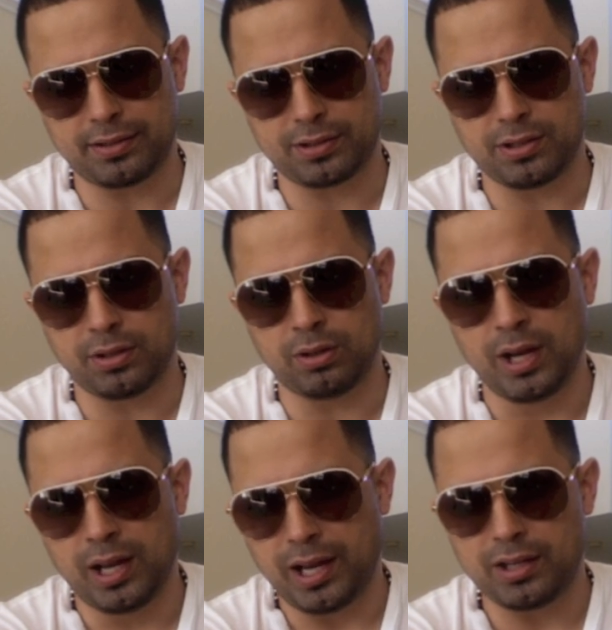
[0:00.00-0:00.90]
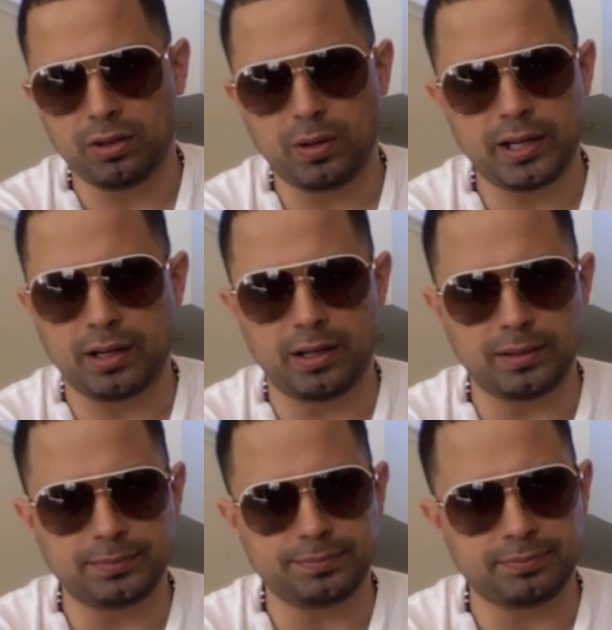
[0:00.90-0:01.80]
there's no, and you know what,
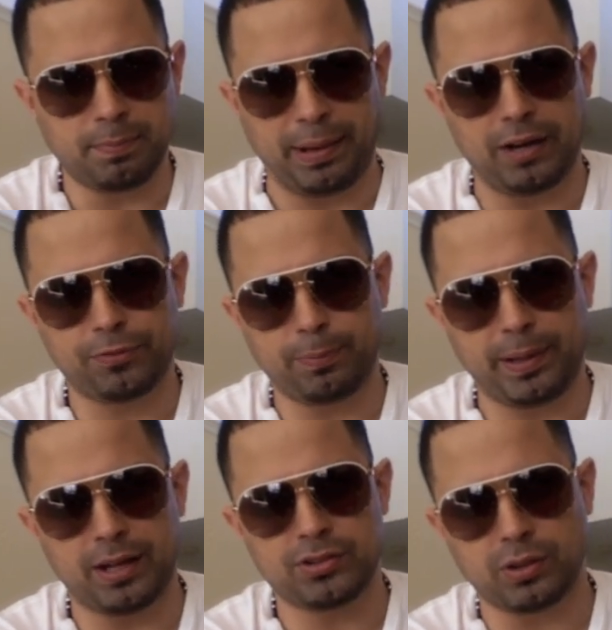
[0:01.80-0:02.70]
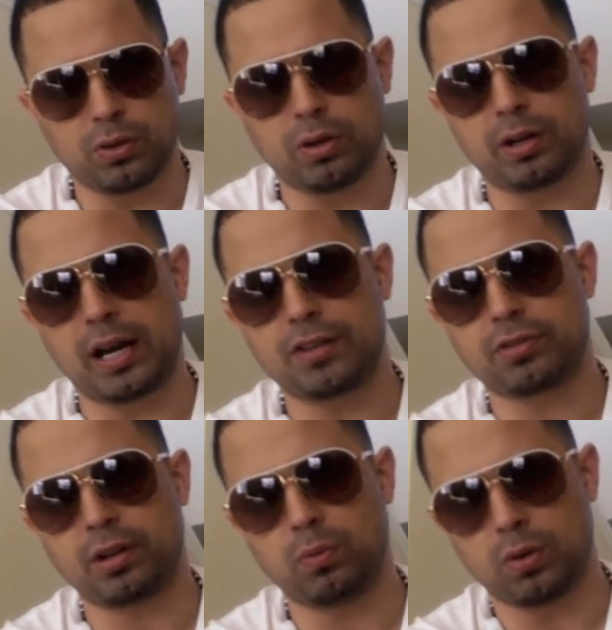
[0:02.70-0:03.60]
pound for pound, so-called
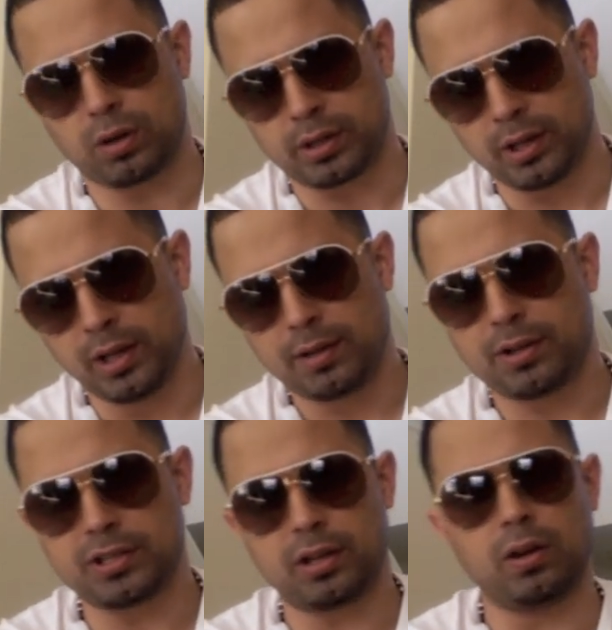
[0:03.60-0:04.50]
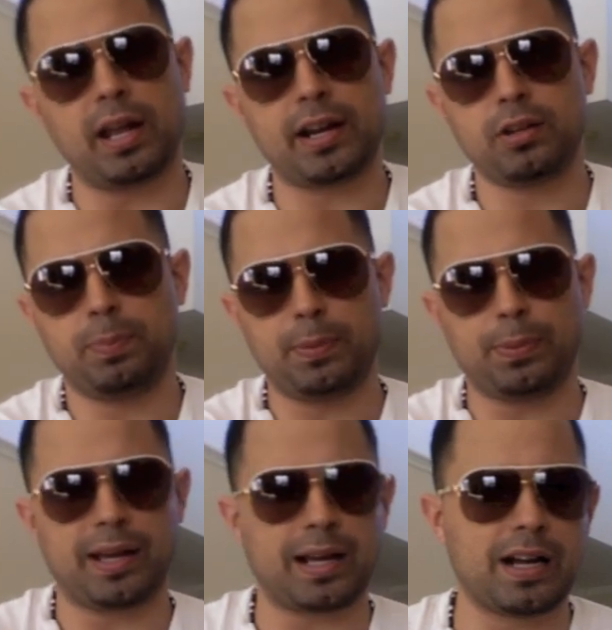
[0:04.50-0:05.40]
Andre Ward, because I know a lot of you people
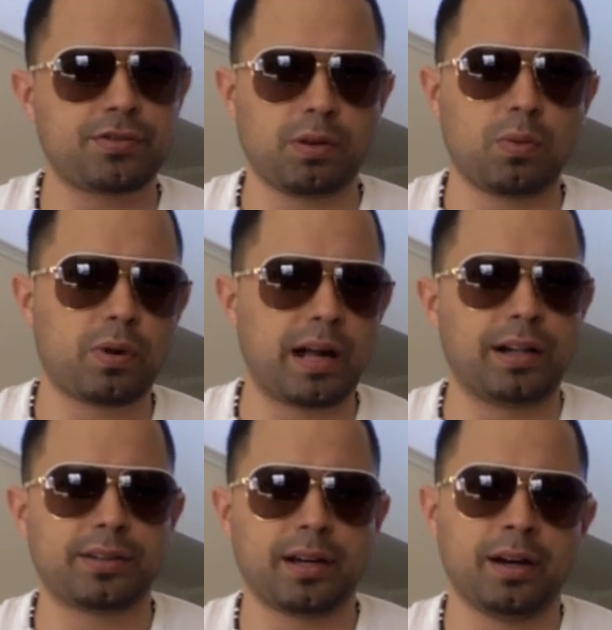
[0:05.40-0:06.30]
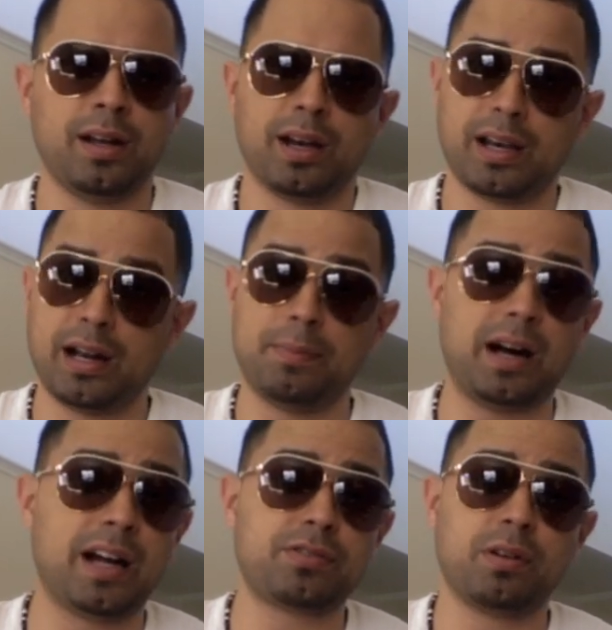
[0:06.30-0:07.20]
like Andre Ward out there, and I'm an
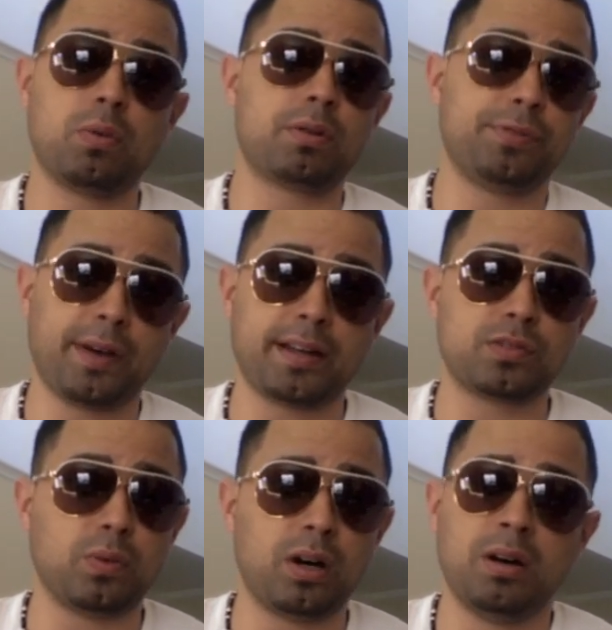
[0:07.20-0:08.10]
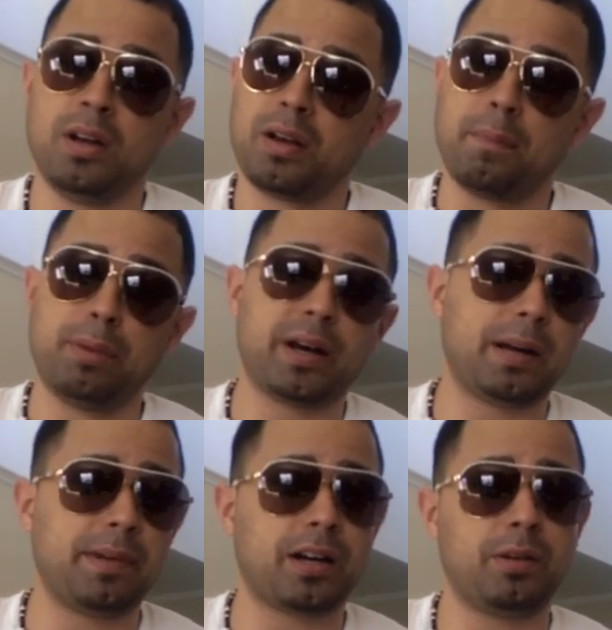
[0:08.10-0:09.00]
Andre Ward fan as well, but
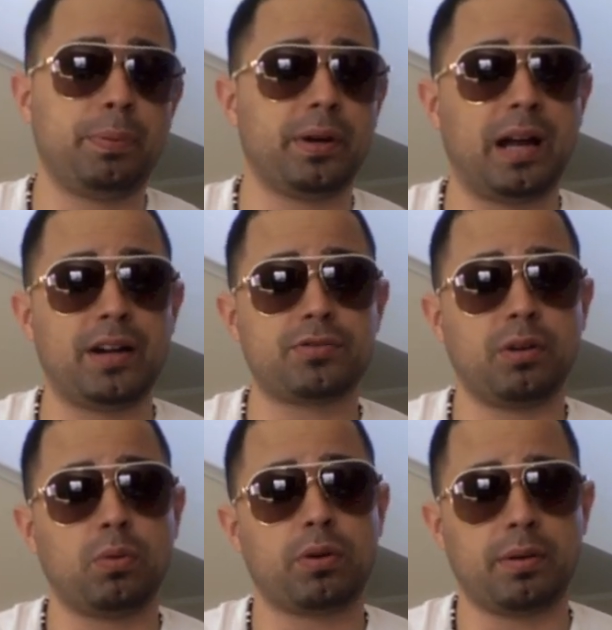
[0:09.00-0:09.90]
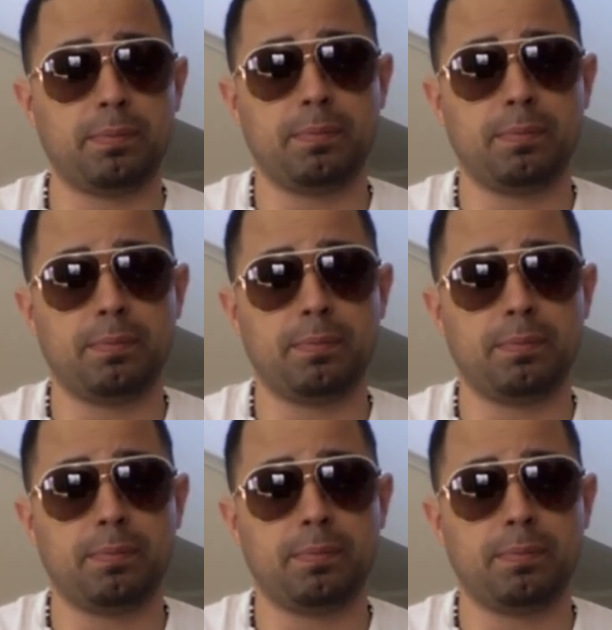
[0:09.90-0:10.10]
I'm not going to put Andre Ward